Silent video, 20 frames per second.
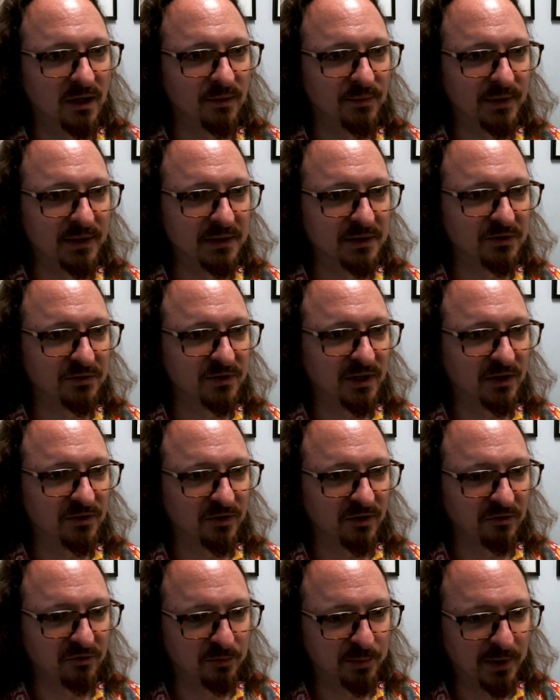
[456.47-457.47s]
In this case,
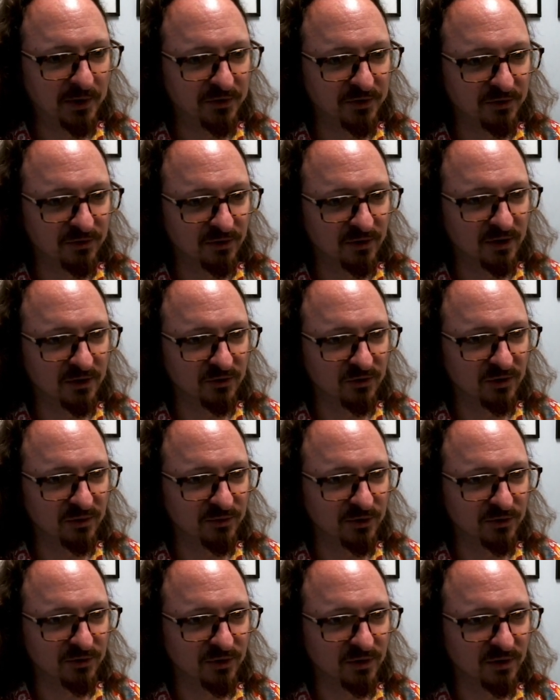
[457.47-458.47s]
I've spelt it wrong, so I'm
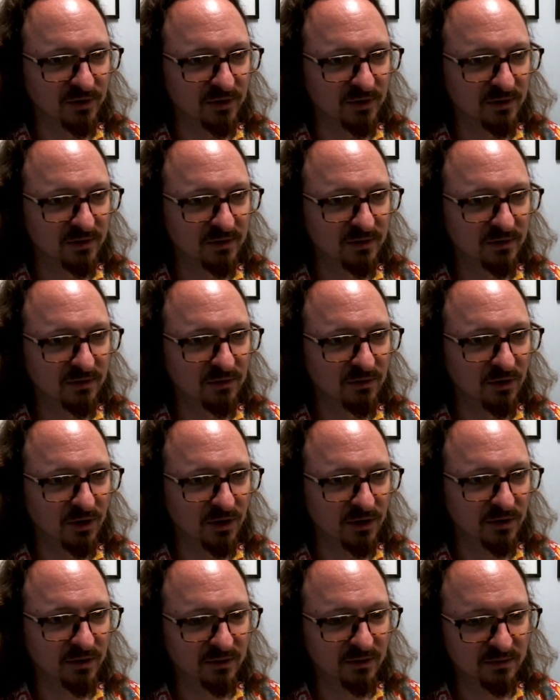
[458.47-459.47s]
just going to
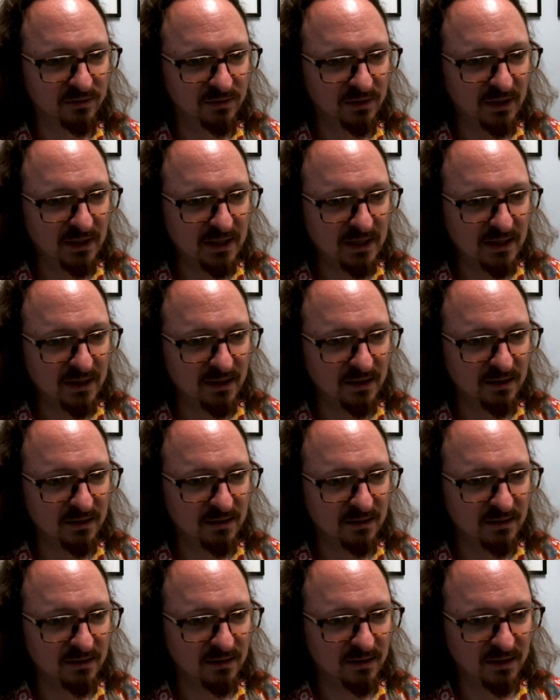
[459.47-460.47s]
look
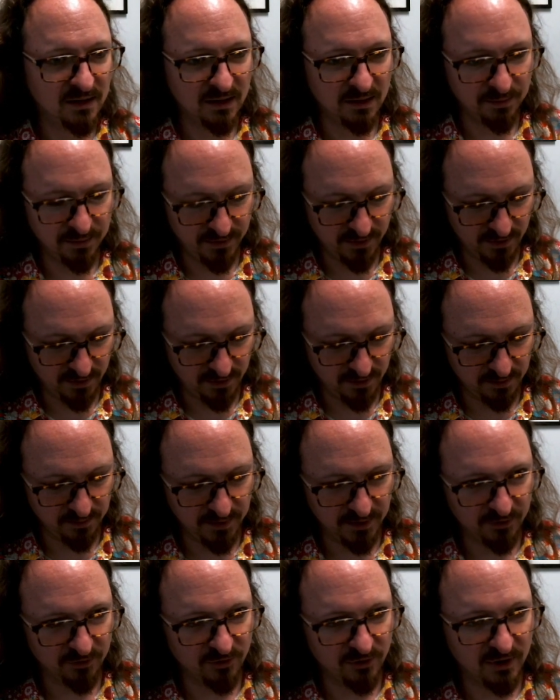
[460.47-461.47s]
up there and
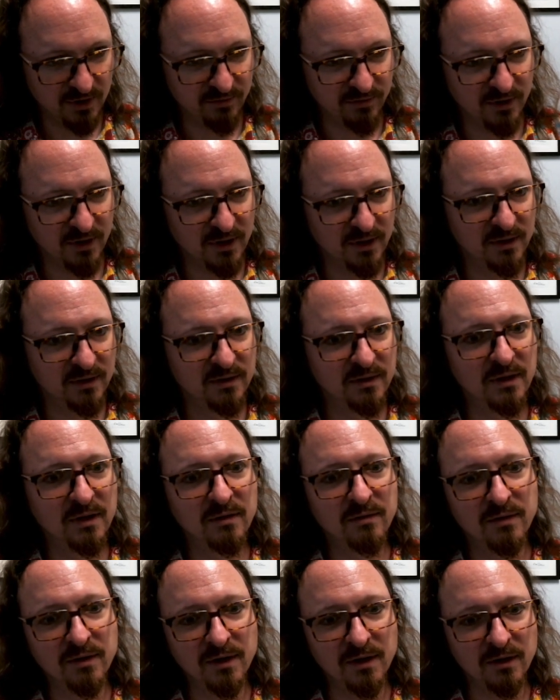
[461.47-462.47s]
make sure I've got
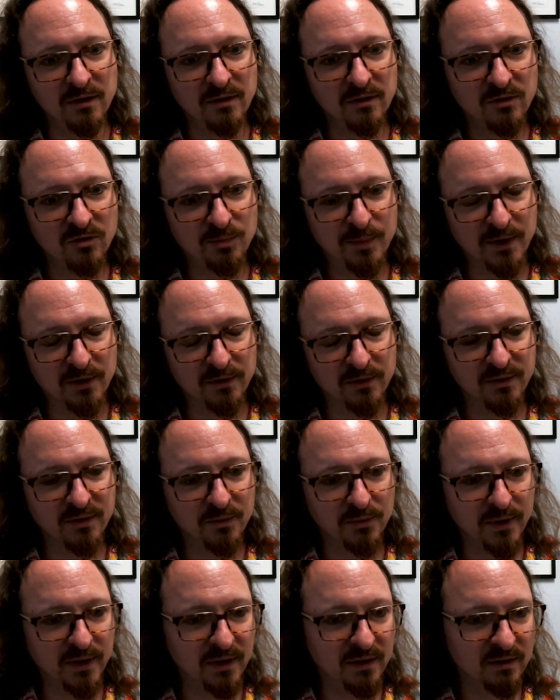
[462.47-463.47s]
it spelt the
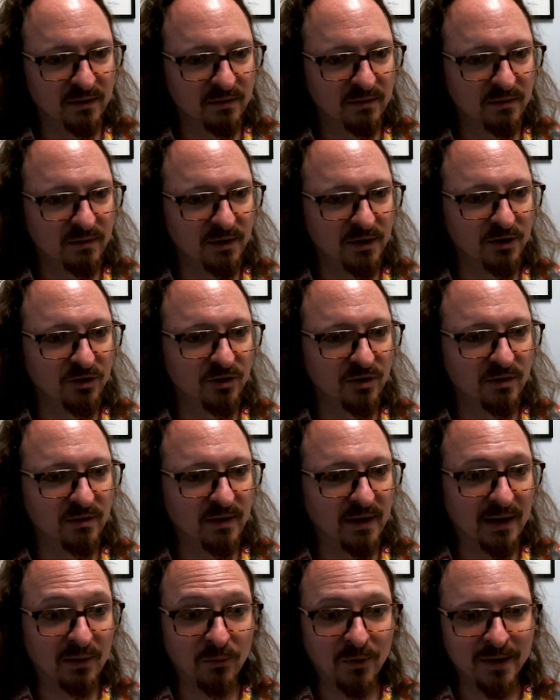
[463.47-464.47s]
way that
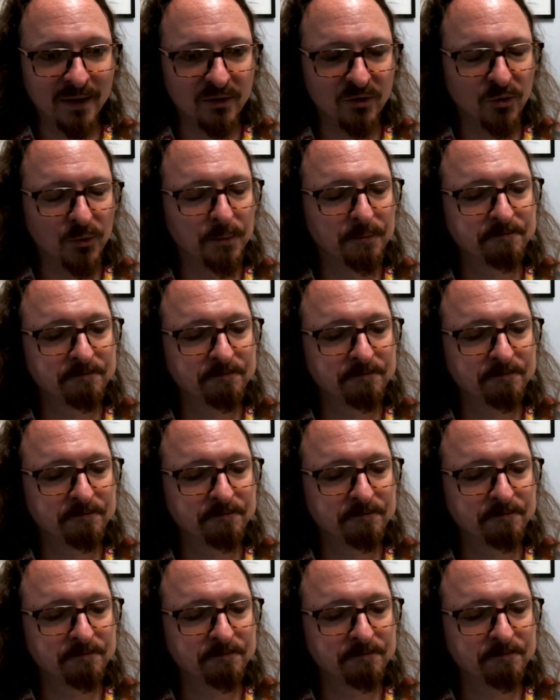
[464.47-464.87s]
I want it to.